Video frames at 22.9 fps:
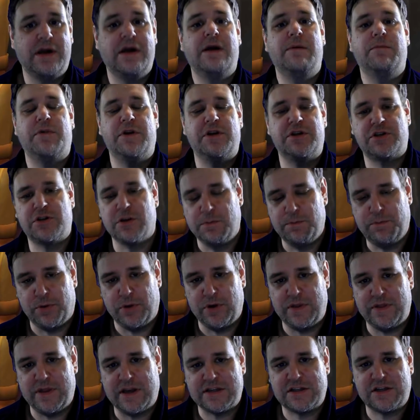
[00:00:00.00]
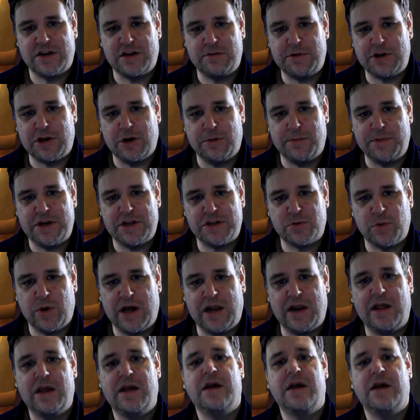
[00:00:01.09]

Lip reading: but at some point that's going to be coming as well.